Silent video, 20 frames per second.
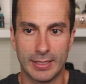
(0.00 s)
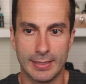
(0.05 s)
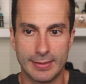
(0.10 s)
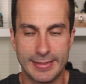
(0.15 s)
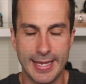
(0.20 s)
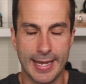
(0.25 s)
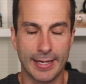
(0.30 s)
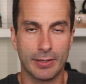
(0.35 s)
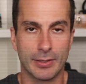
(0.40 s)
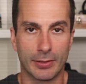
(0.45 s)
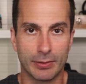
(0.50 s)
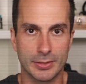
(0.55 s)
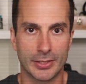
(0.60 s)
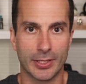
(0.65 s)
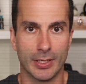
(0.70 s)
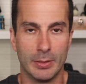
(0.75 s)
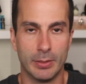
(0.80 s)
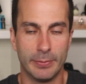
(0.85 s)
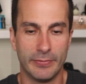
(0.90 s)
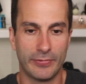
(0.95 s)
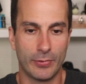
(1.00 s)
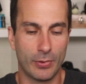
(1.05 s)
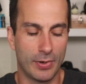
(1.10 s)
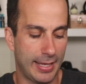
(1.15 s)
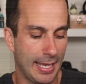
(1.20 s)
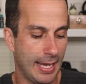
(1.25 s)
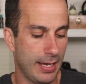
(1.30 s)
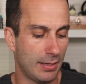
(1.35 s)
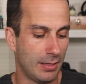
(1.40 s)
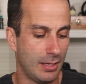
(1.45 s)
technical term for
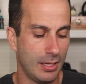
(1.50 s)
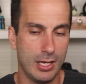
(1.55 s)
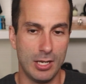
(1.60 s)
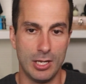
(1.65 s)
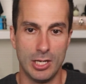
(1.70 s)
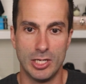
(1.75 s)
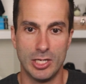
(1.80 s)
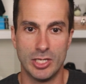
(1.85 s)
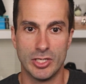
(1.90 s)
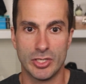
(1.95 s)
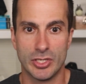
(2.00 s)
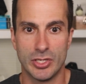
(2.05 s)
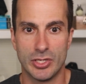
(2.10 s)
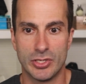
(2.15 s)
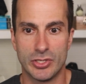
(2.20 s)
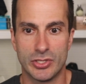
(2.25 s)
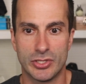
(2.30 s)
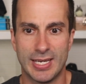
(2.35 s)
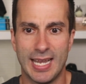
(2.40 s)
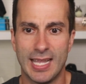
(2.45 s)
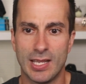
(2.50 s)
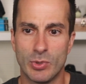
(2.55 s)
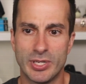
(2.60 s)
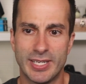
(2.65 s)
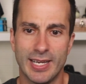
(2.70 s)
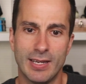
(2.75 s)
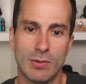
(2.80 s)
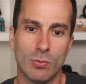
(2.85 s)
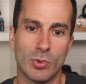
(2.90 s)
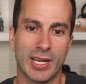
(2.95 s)
that. So now that we're
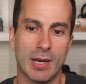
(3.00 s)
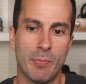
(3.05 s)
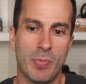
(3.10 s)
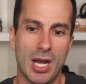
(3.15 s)
done, we're going to